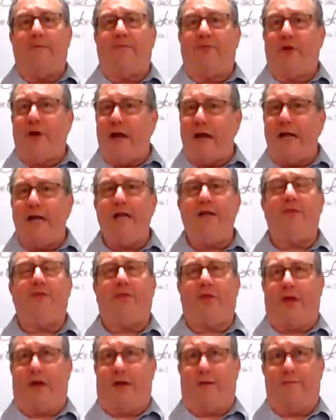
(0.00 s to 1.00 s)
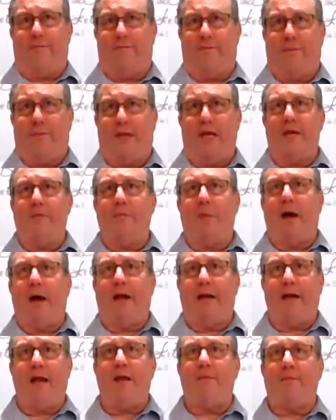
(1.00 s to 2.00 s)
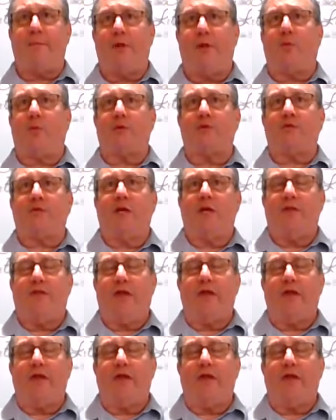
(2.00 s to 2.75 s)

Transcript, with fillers: for anything in my name, in other words,